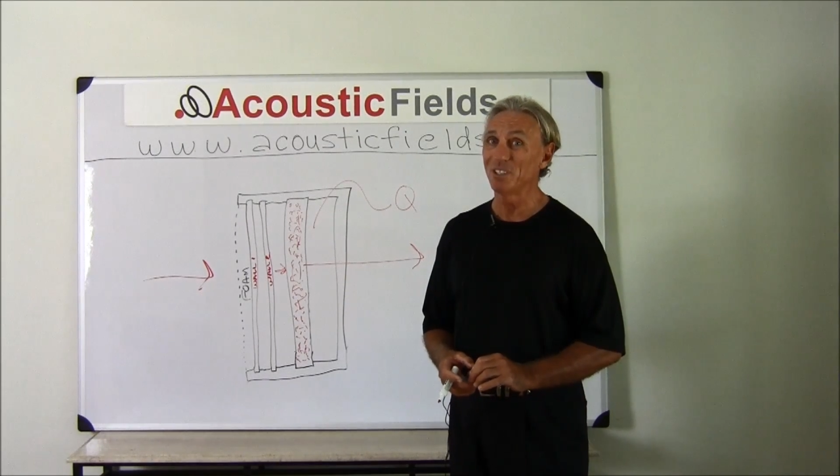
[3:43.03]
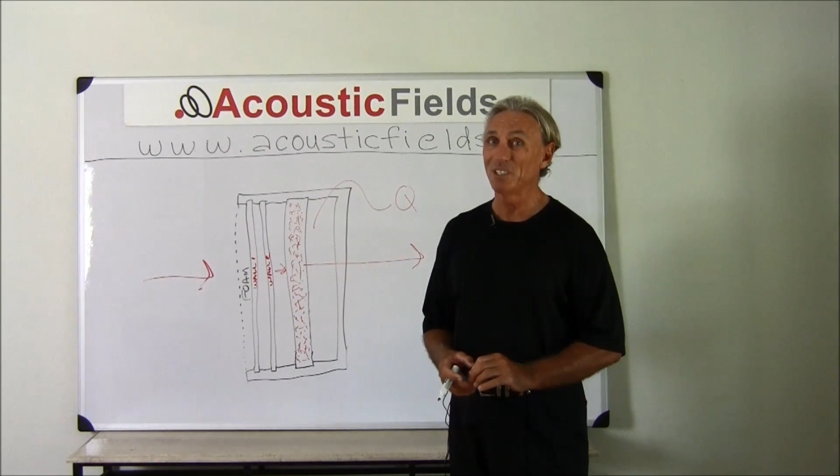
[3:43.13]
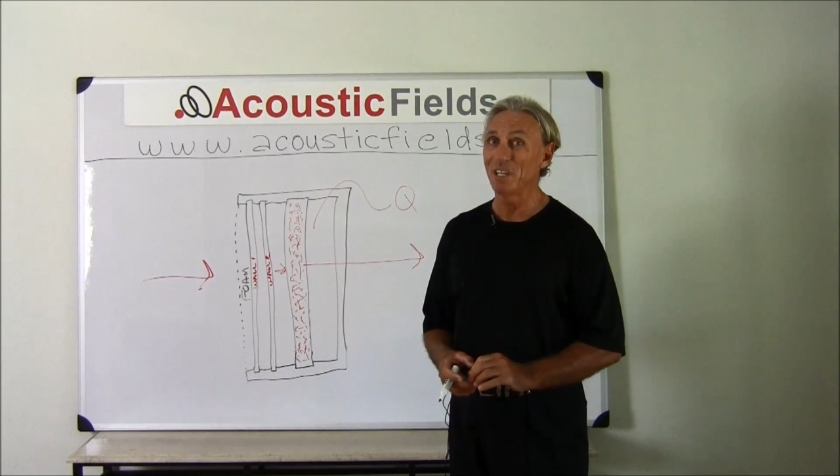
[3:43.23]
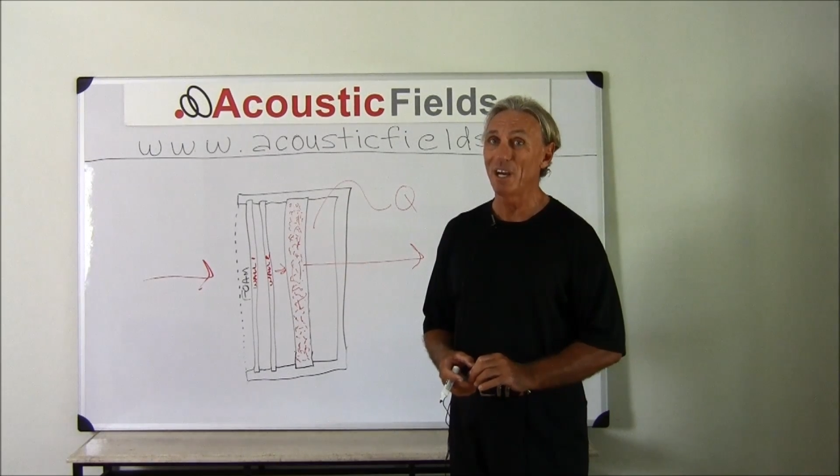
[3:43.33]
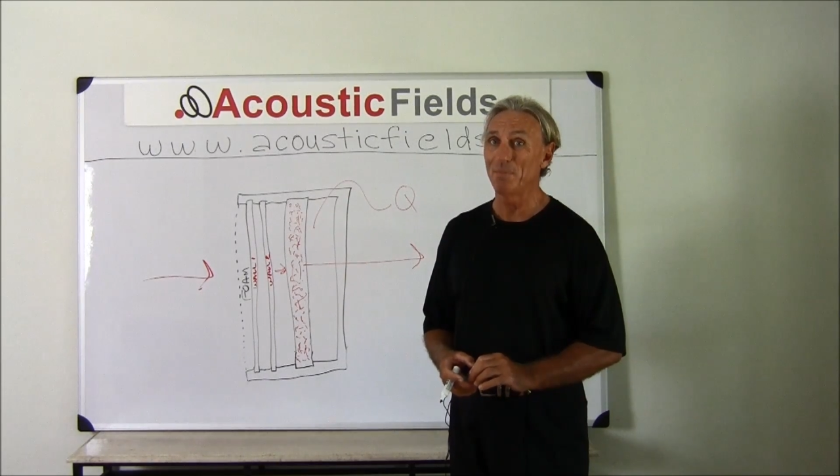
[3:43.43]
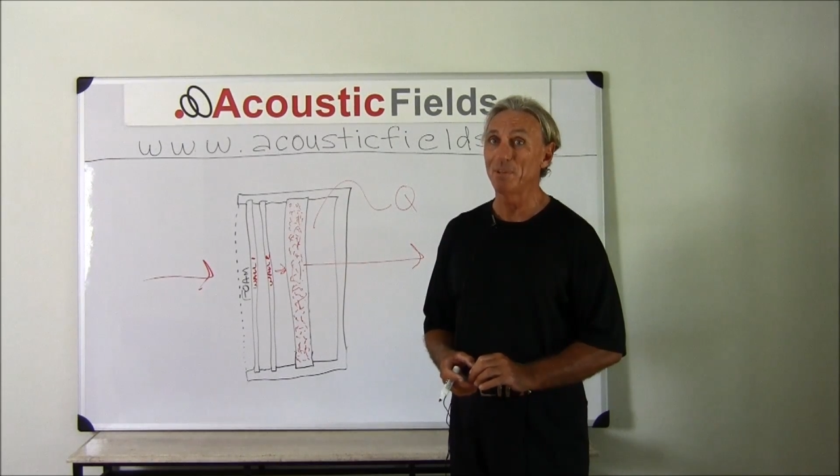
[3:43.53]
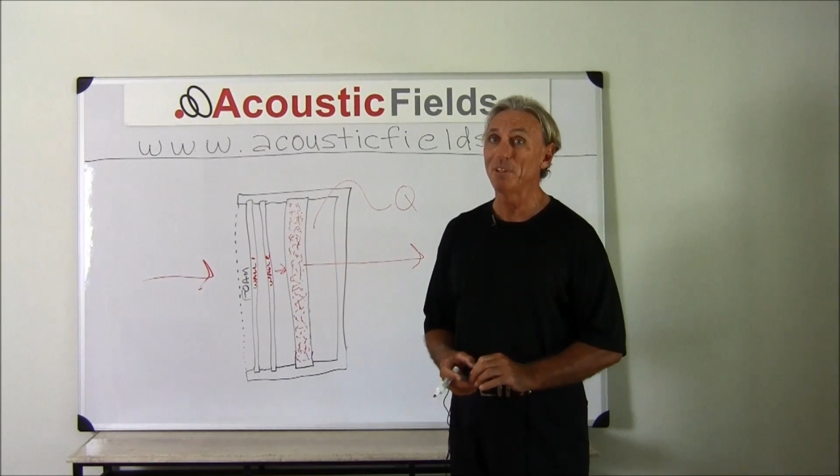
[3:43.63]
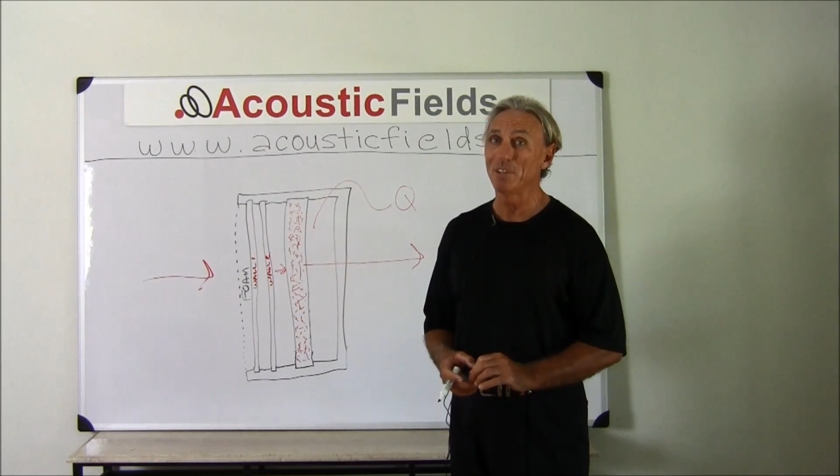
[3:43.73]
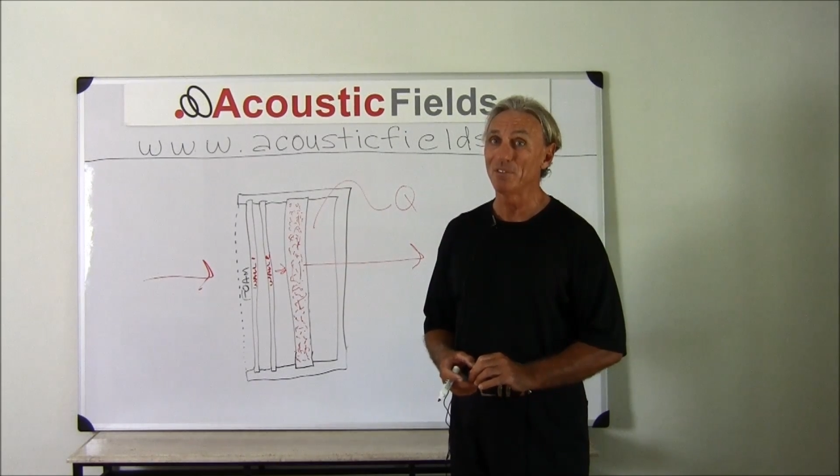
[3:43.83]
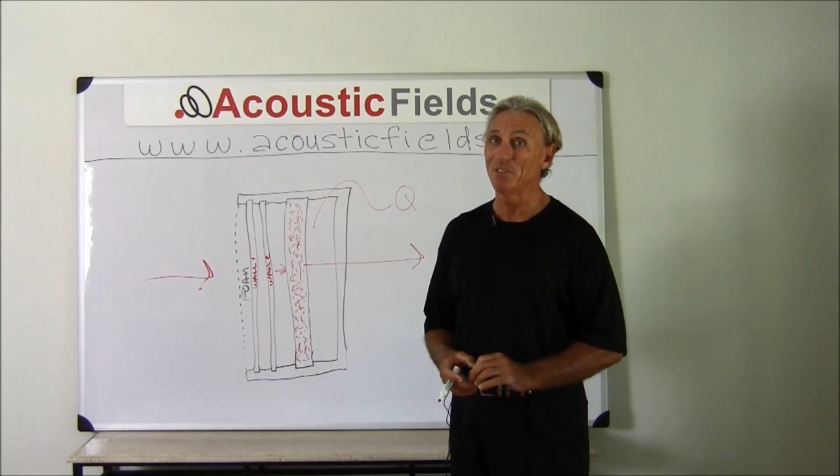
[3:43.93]
to stop it
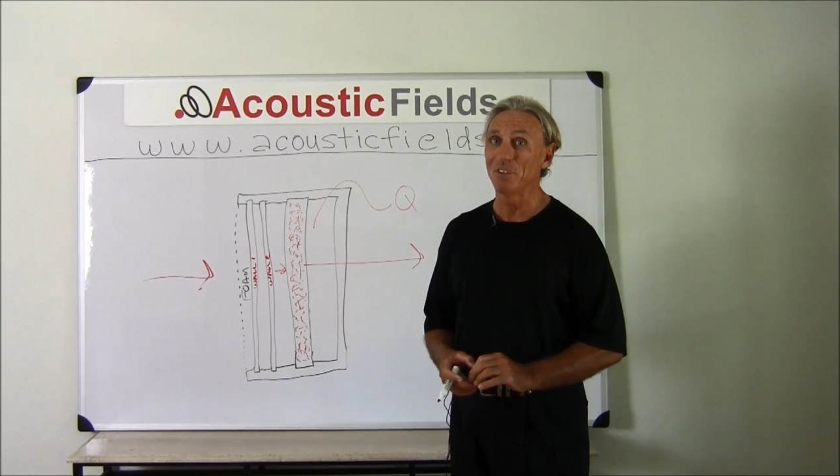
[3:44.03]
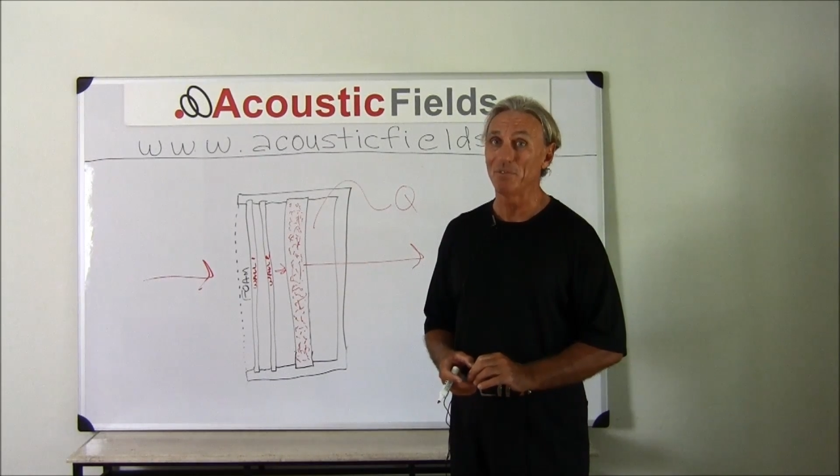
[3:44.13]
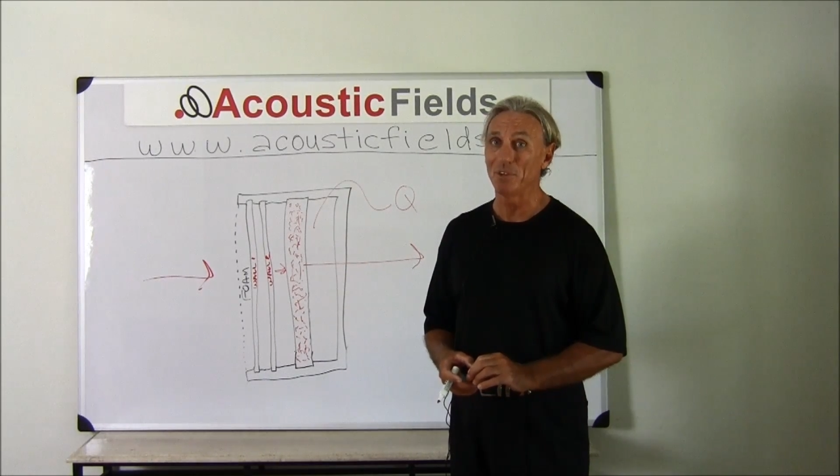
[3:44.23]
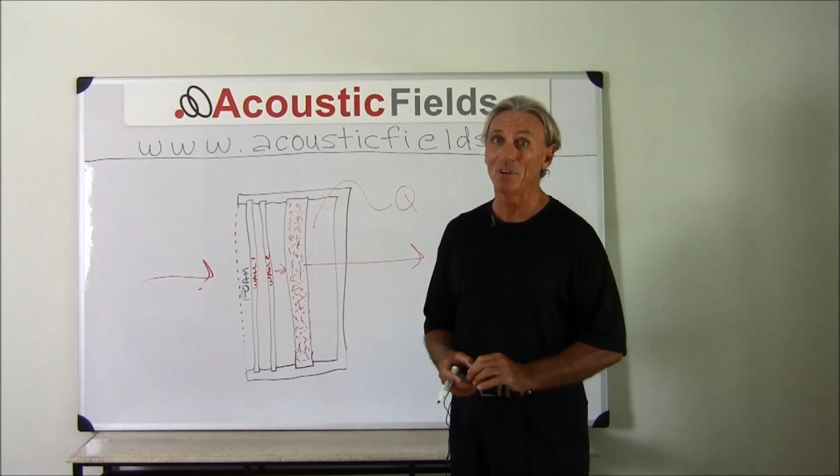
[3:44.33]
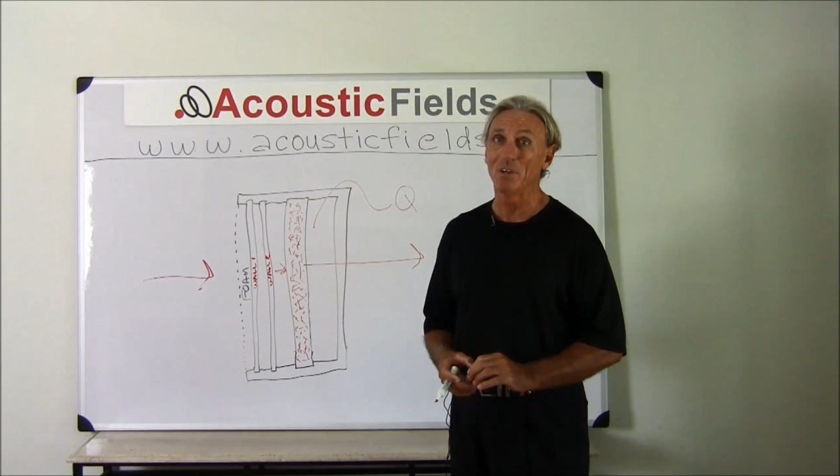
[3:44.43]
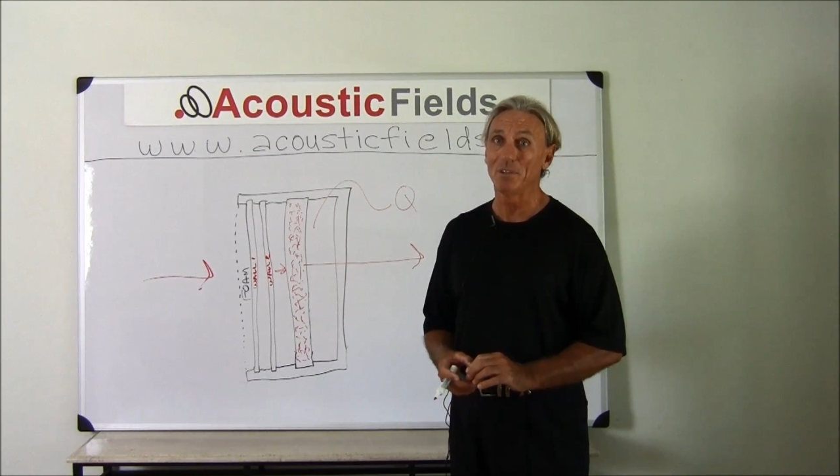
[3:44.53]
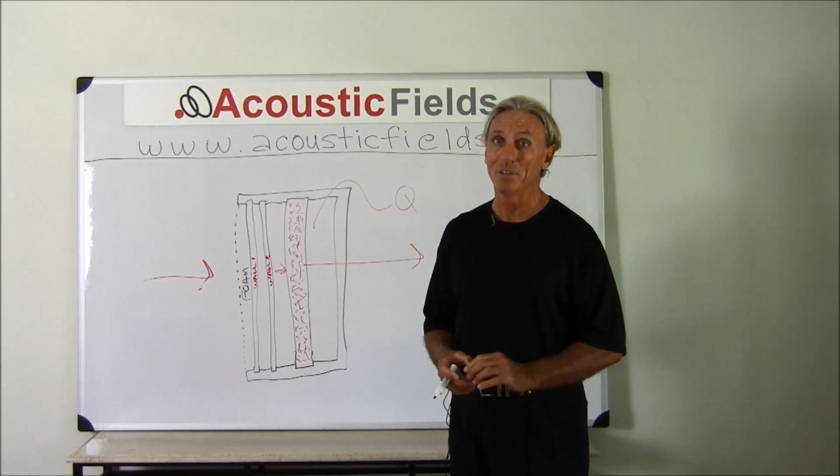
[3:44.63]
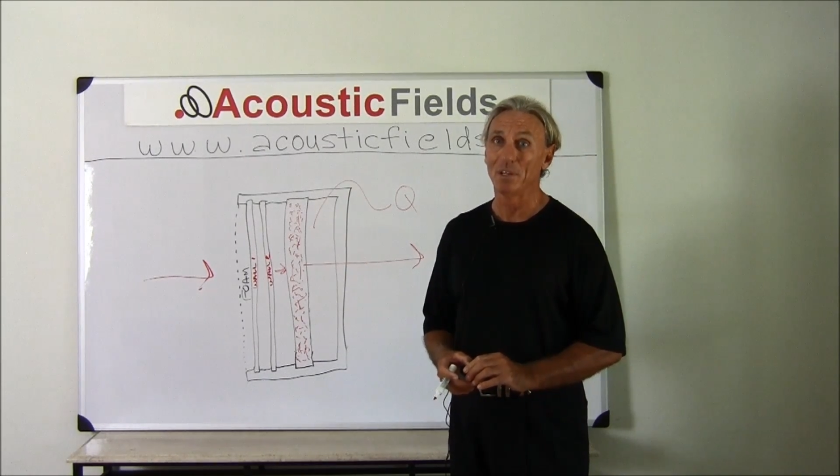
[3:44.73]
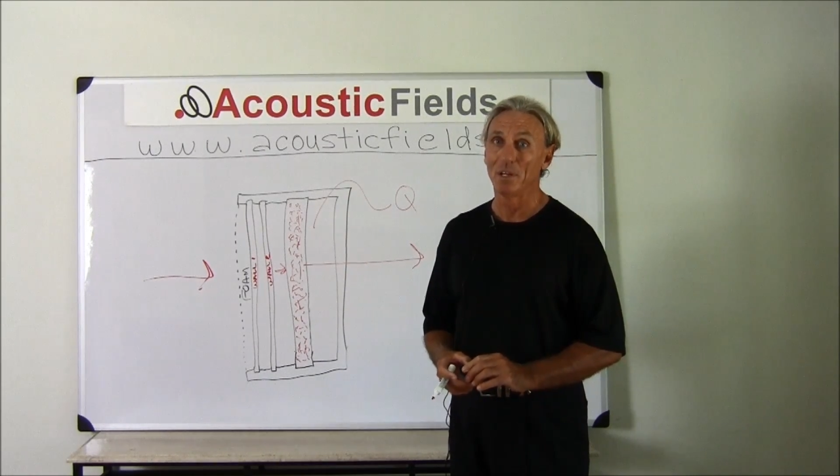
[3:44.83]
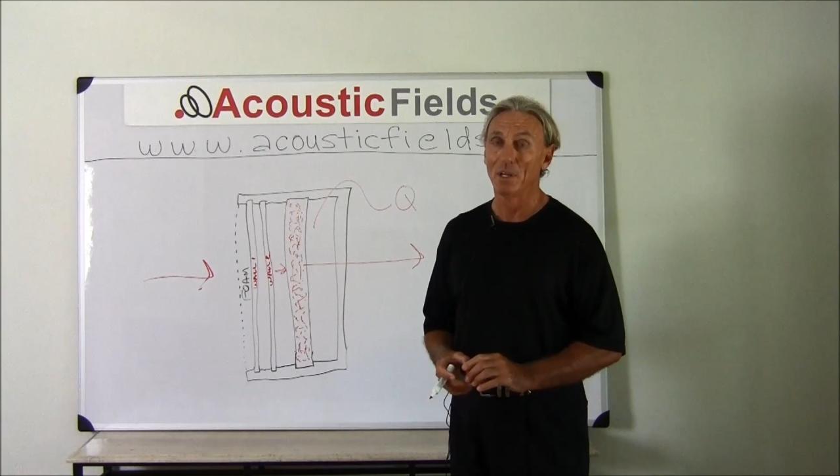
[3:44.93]
is
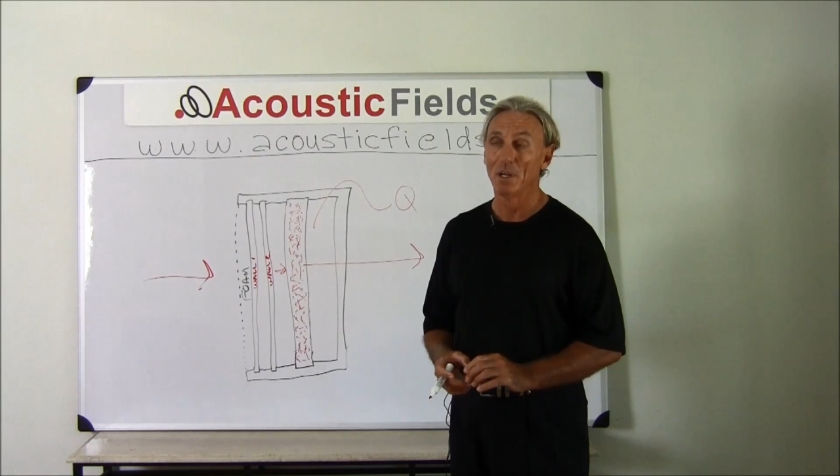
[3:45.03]
difficult.